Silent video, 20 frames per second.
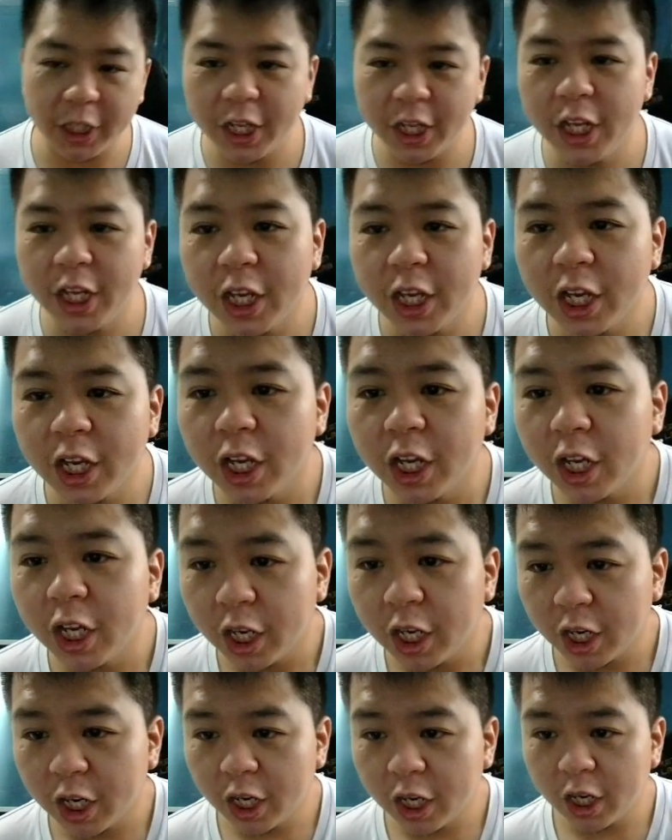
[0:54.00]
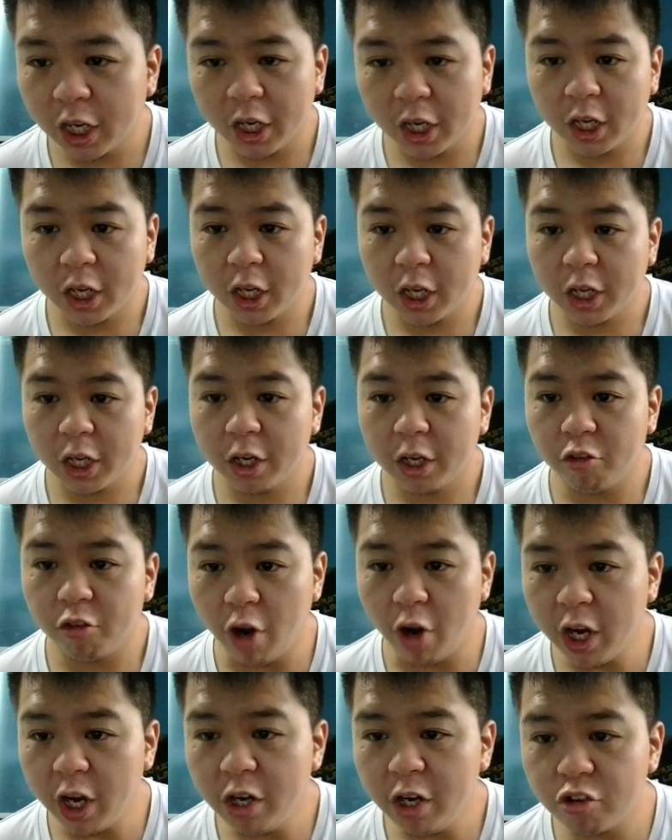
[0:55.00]
the
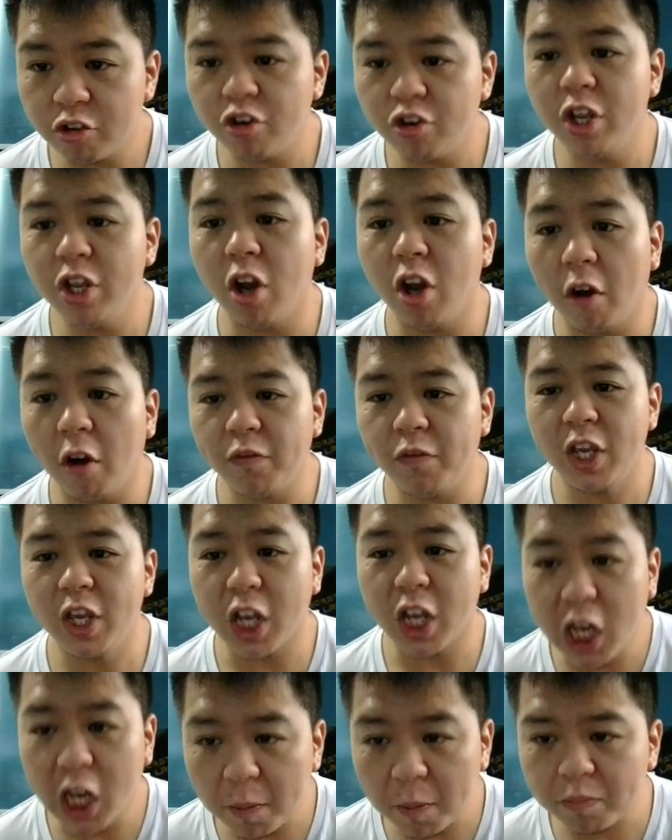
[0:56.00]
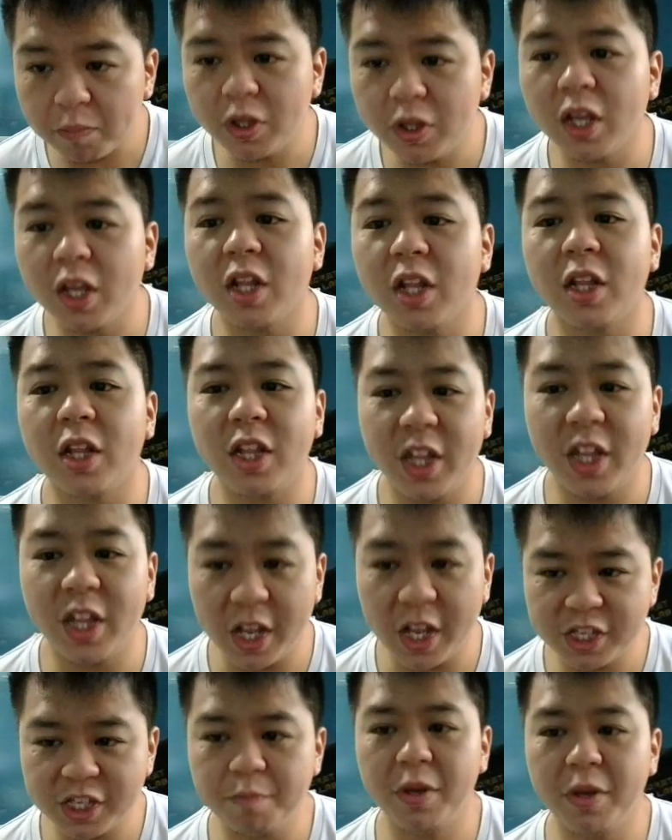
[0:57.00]
Dragontree of Ecliptic
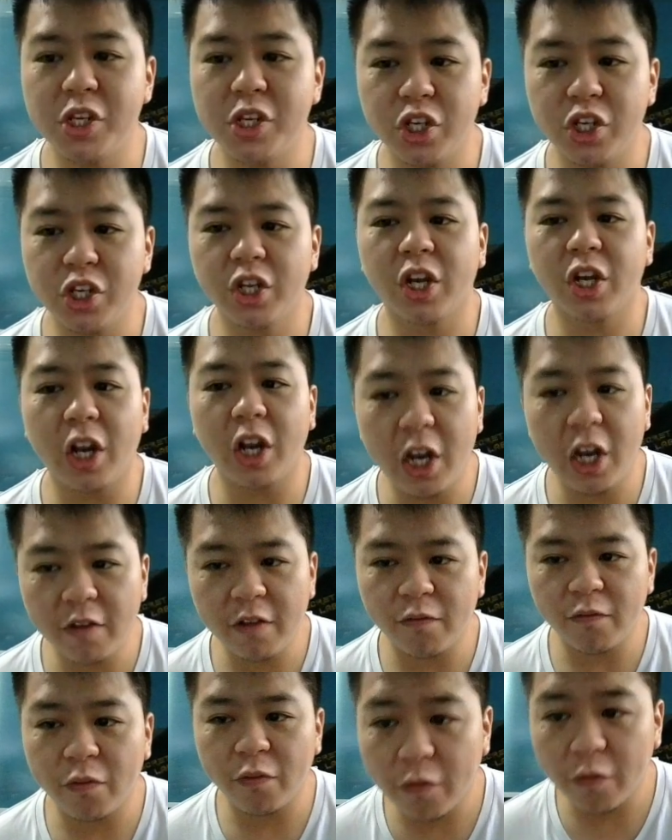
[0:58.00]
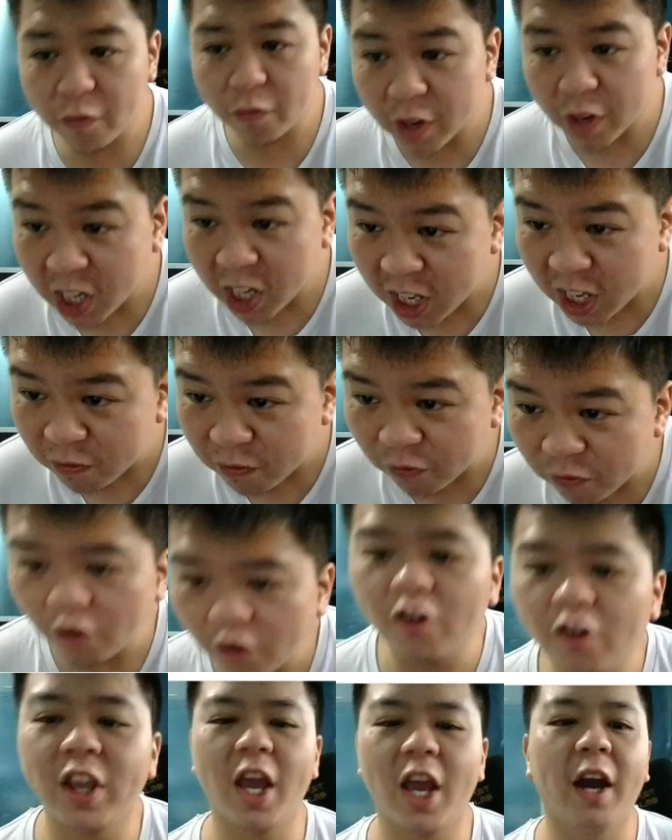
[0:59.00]
Decimation
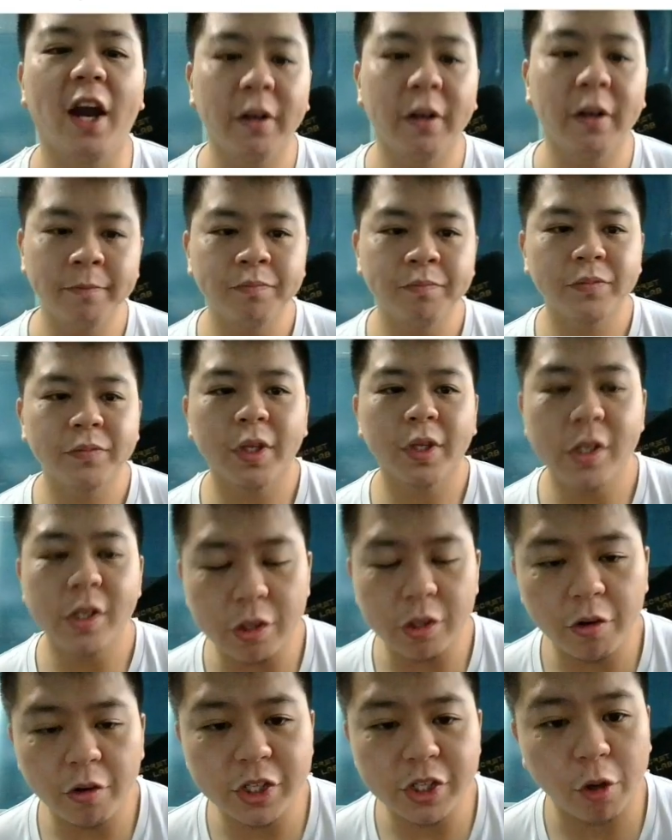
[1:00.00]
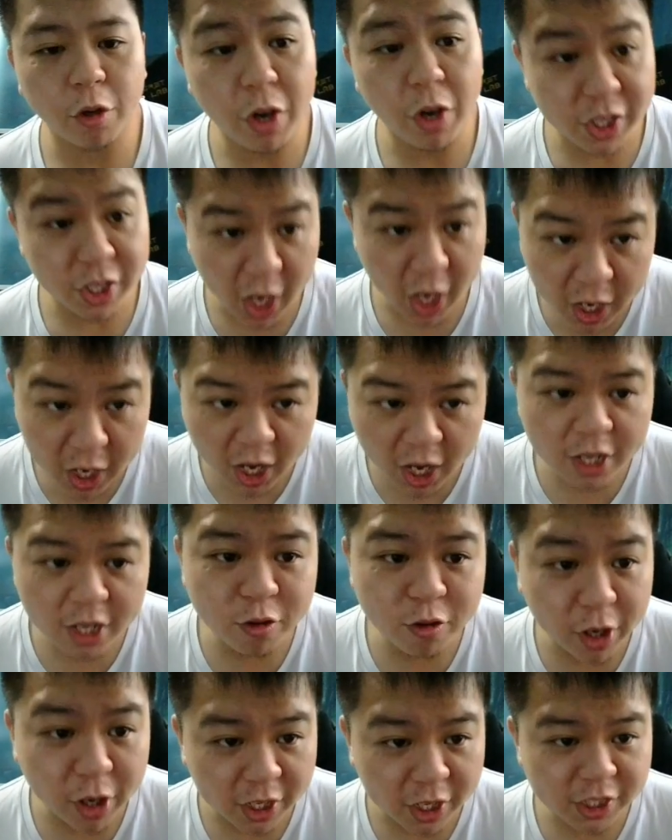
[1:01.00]
Qliforgia. So it's a grade 10. As
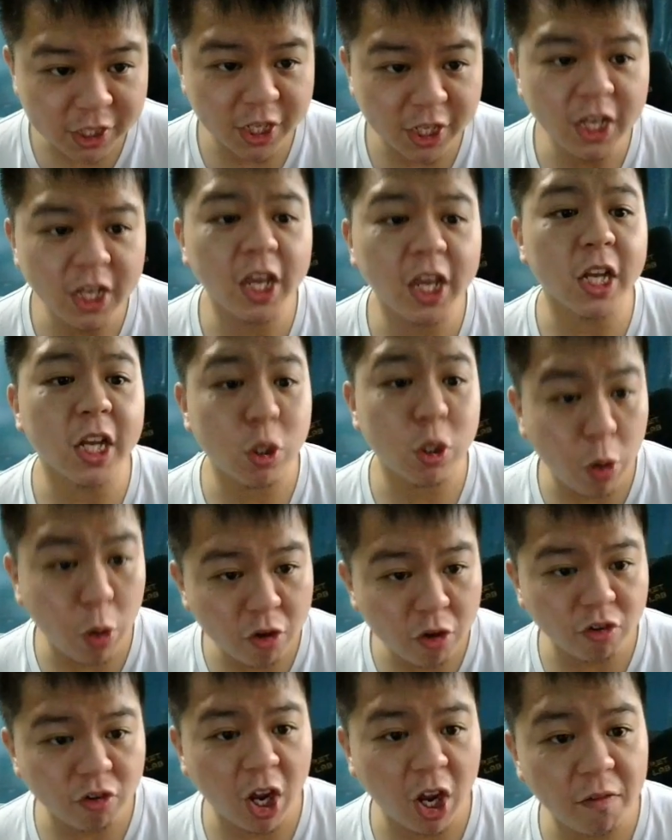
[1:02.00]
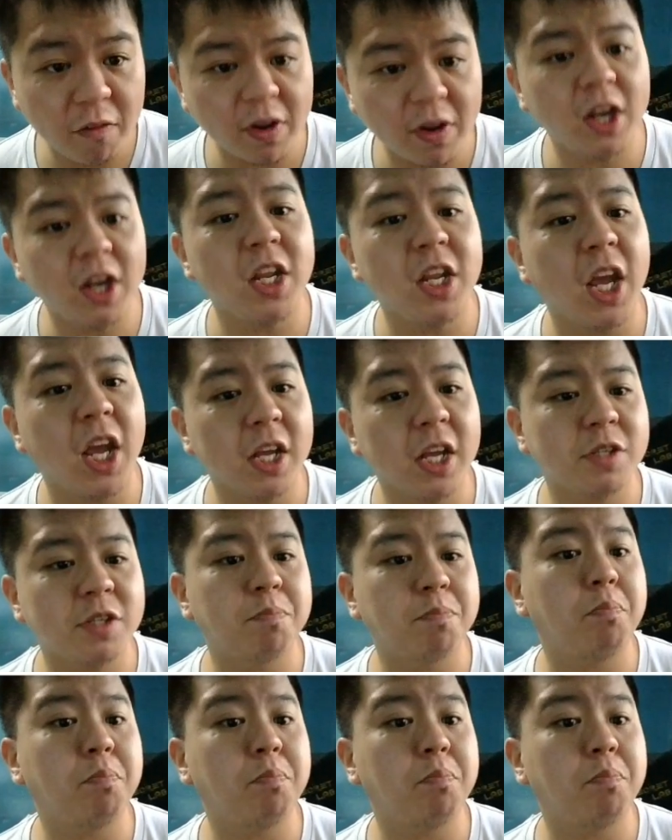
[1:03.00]
you can see, it has Twin Drive and it has